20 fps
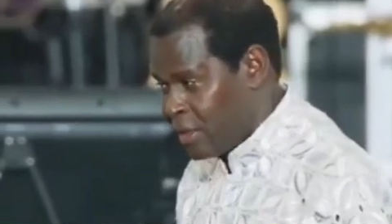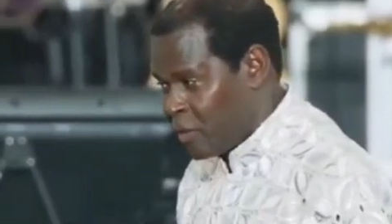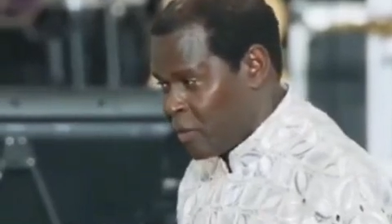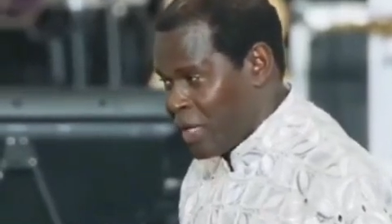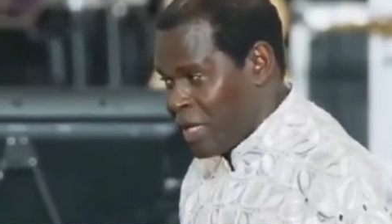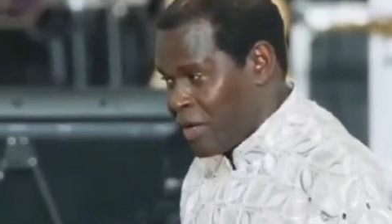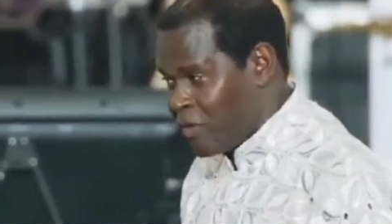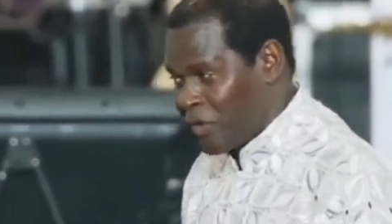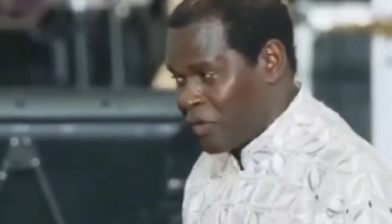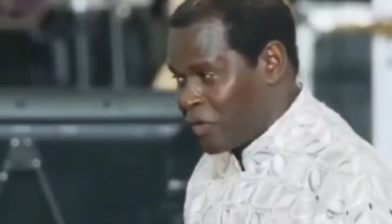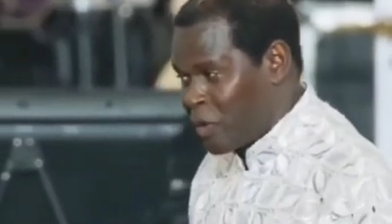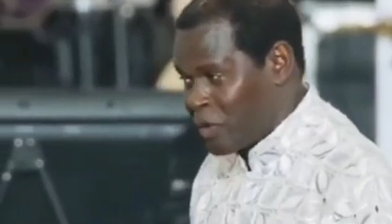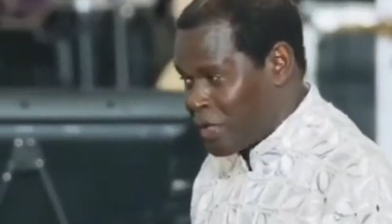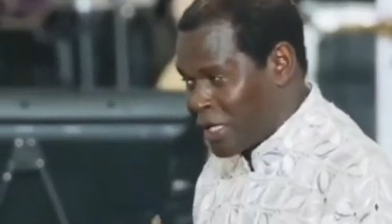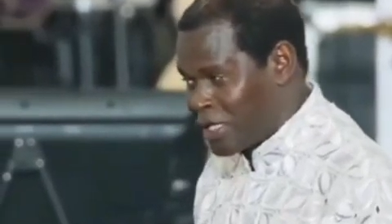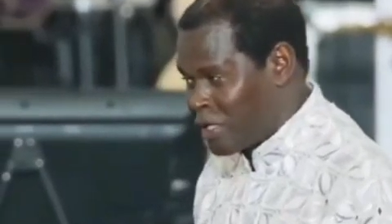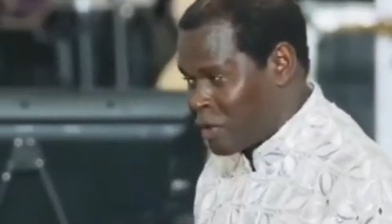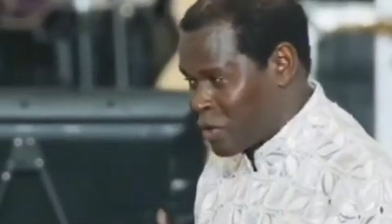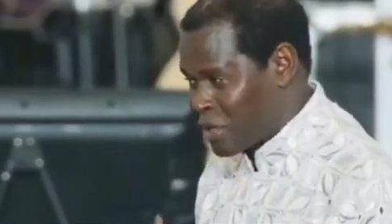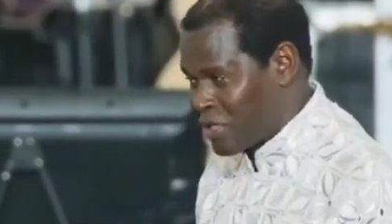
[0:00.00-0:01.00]
We never thought
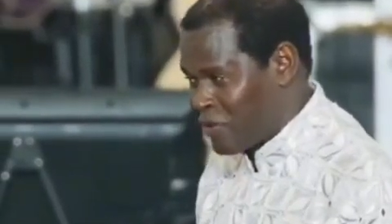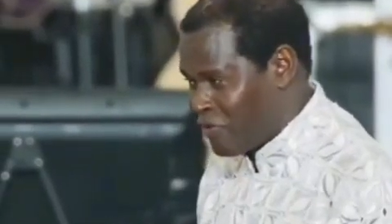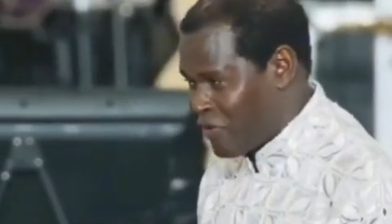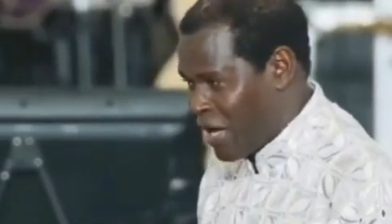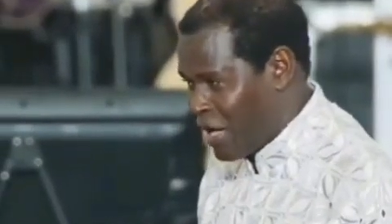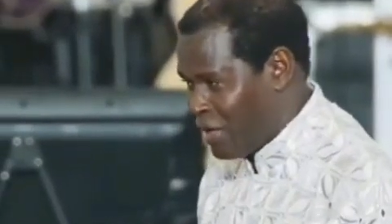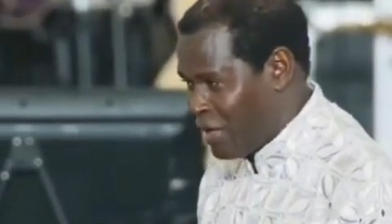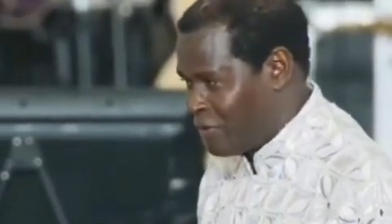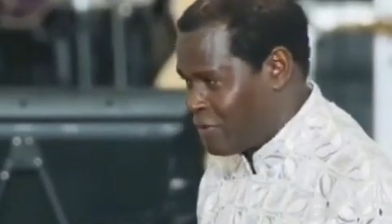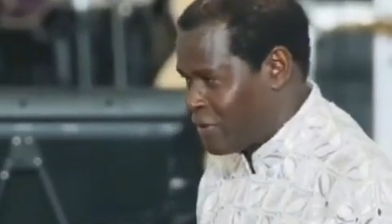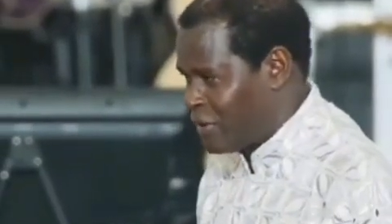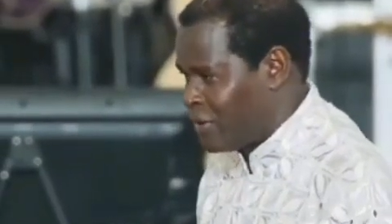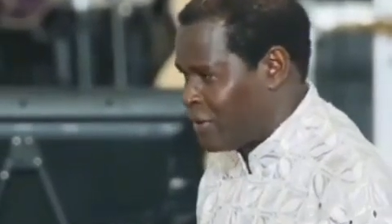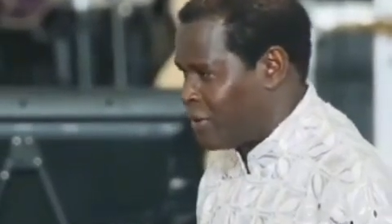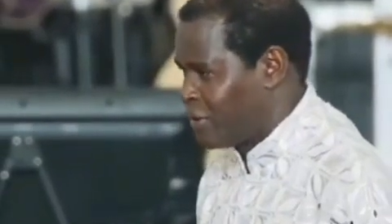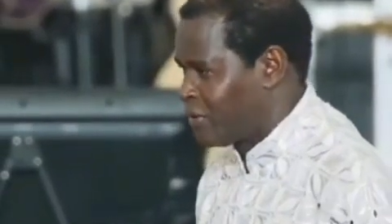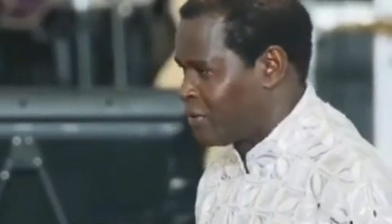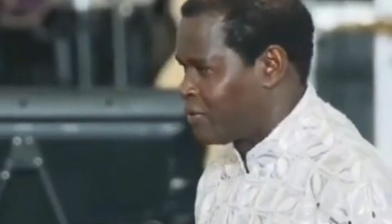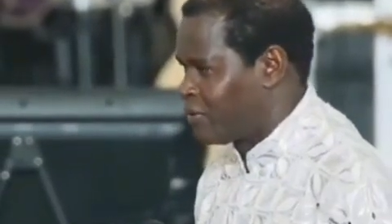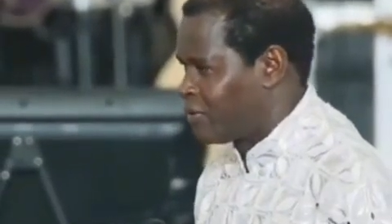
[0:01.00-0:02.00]
that she would survive.
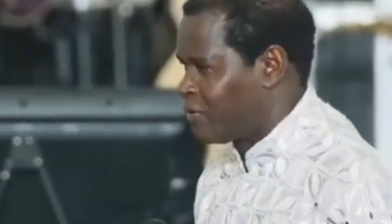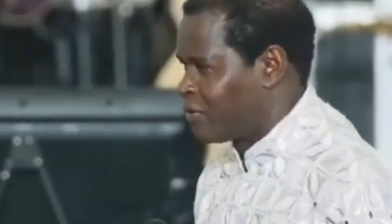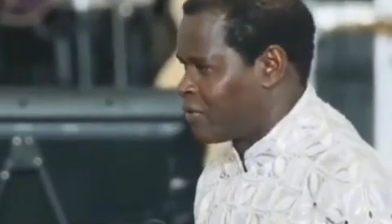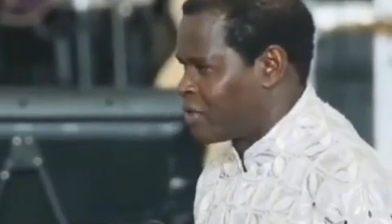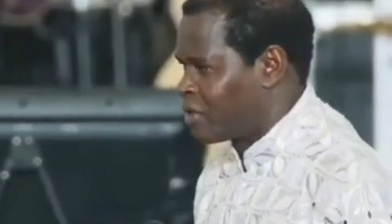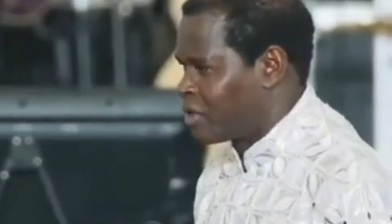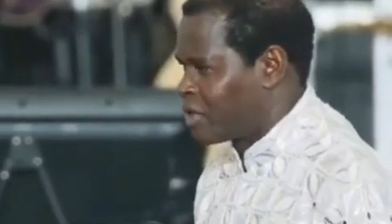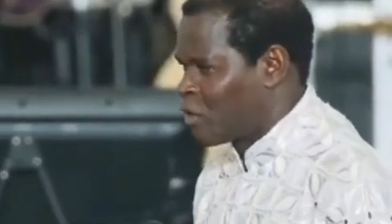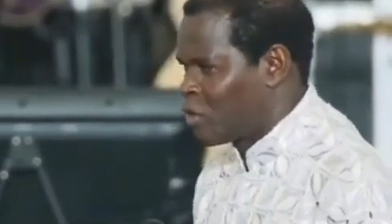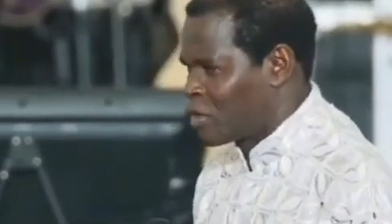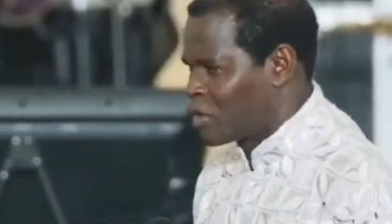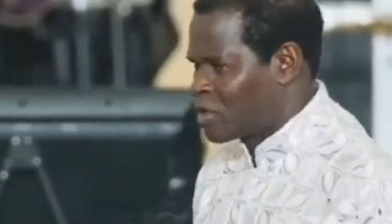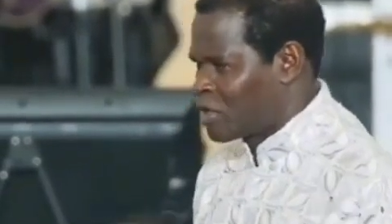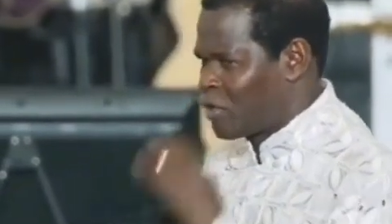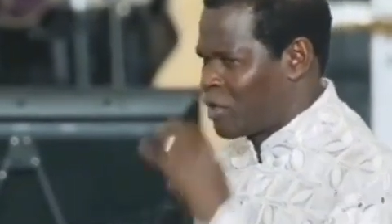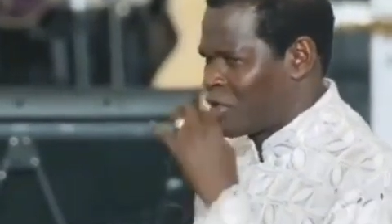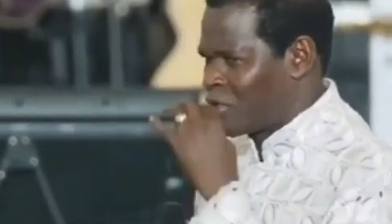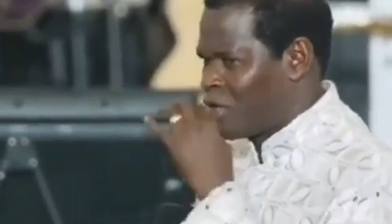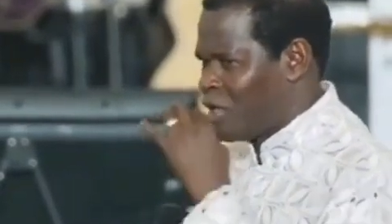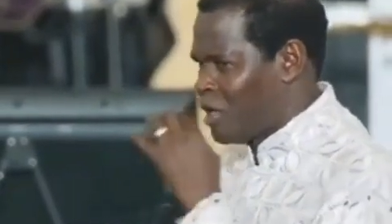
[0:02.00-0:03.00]
She
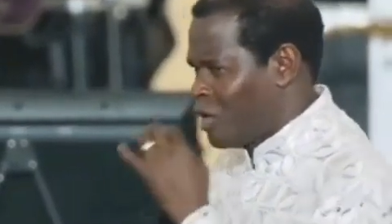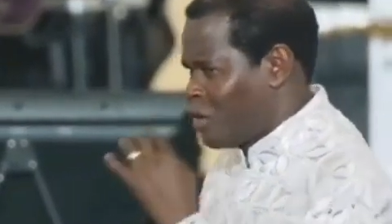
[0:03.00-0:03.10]
was